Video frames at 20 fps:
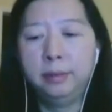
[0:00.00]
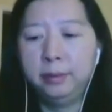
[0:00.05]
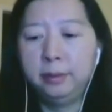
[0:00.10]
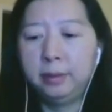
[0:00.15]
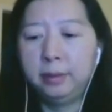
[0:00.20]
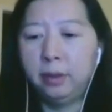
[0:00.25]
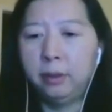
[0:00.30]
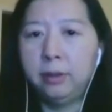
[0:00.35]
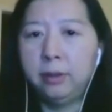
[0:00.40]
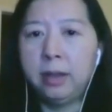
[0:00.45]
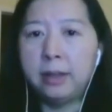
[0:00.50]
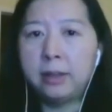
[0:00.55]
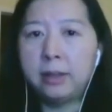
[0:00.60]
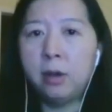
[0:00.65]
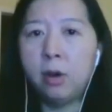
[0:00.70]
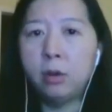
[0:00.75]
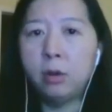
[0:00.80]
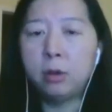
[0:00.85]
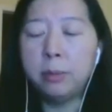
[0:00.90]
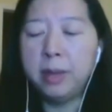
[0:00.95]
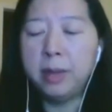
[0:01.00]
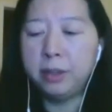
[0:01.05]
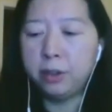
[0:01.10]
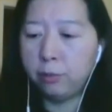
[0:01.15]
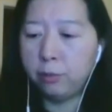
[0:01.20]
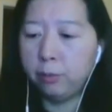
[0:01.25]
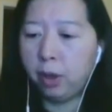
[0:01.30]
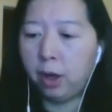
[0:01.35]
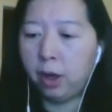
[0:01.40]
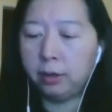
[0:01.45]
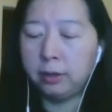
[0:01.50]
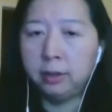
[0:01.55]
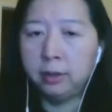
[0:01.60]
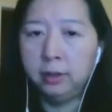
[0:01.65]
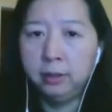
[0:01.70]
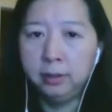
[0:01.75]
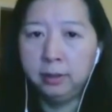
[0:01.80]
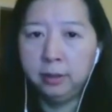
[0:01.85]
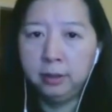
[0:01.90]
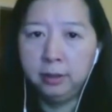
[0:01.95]
So that's the automation part.
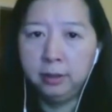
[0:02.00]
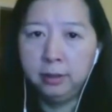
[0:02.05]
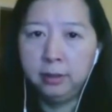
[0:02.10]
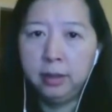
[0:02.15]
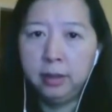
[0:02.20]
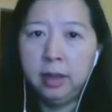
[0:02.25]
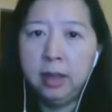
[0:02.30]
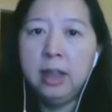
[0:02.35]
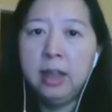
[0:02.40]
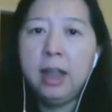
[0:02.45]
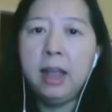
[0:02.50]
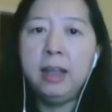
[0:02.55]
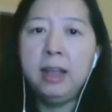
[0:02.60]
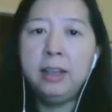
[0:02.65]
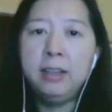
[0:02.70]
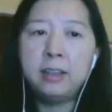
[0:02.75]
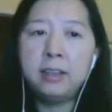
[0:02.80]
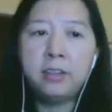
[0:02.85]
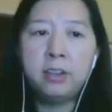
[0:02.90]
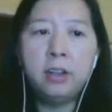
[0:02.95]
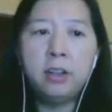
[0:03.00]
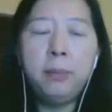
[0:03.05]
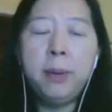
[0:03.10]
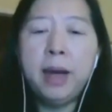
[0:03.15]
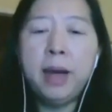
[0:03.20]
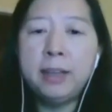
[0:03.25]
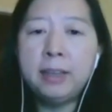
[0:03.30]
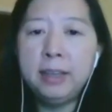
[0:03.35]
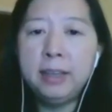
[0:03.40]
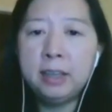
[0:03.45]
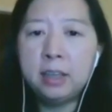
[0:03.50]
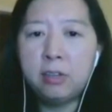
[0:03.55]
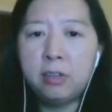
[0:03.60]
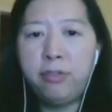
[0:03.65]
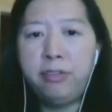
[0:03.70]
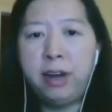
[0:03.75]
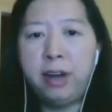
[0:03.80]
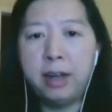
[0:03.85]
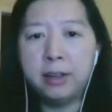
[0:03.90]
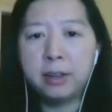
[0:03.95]
And the third part is
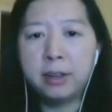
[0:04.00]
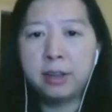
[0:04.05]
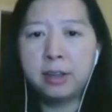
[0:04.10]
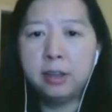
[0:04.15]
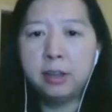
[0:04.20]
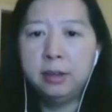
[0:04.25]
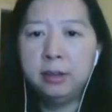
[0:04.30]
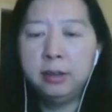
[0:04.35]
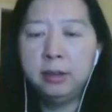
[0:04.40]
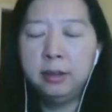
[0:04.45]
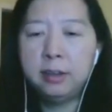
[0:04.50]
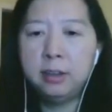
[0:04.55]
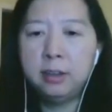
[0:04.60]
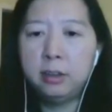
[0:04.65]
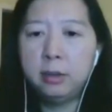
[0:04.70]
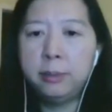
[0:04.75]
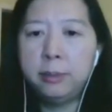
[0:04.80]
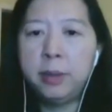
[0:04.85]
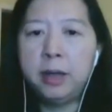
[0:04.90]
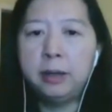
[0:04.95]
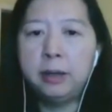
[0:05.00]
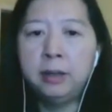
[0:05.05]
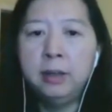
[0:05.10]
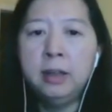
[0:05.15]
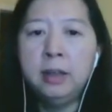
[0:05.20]
fast. The third part,